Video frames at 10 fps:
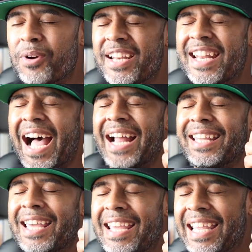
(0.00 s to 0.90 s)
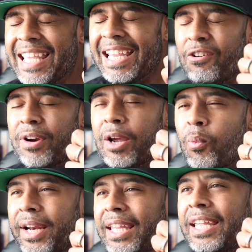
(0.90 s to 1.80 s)
were not hearing
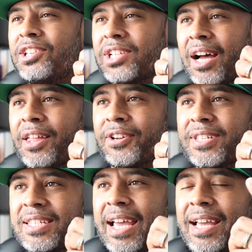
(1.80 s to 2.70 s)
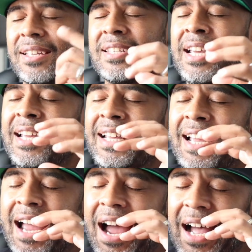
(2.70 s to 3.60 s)
what each other says.
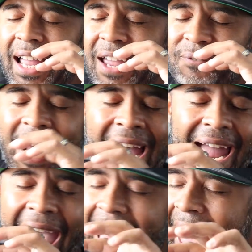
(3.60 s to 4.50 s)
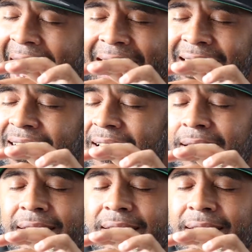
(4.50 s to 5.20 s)
If I had